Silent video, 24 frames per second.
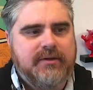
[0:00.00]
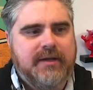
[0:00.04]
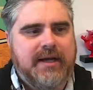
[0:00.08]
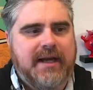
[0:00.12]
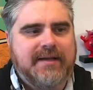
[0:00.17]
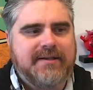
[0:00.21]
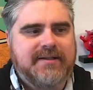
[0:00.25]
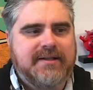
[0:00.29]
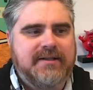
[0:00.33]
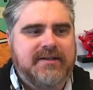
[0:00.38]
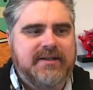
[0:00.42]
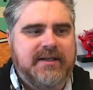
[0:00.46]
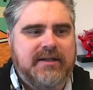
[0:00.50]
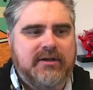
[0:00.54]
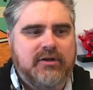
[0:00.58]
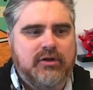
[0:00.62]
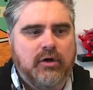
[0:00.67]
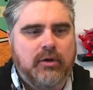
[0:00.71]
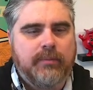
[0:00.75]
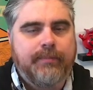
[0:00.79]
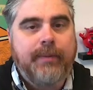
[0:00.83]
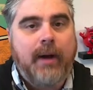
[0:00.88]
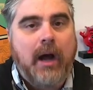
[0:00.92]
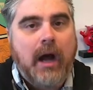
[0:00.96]
You guys can see
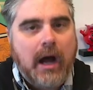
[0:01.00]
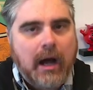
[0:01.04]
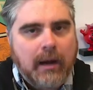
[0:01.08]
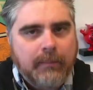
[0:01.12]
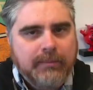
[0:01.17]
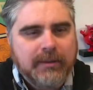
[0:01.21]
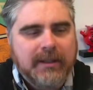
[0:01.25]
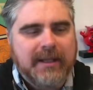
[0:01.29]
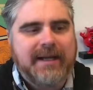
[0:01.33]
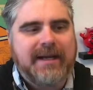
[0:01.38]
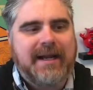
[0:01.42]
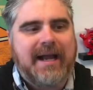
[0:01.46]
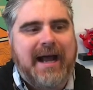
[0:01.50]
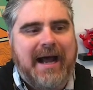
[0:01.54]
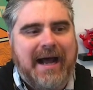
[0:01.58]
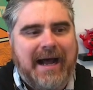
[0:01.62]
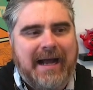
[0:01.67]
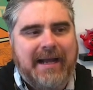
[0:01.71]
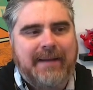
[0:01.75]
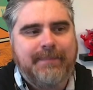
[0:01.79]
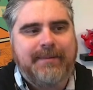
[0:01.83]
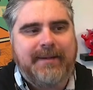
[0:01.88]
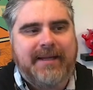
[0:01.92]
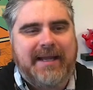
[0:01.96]
your public
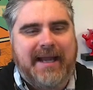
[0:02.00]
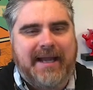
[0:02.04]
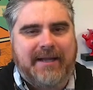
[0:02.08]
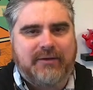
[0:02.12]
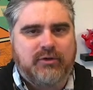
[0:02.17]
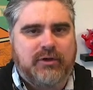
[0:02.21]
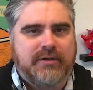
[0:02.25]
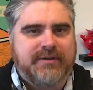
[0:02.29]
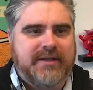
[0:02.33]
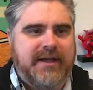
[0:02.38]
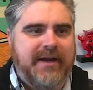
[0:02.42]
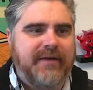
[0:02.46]
IP address.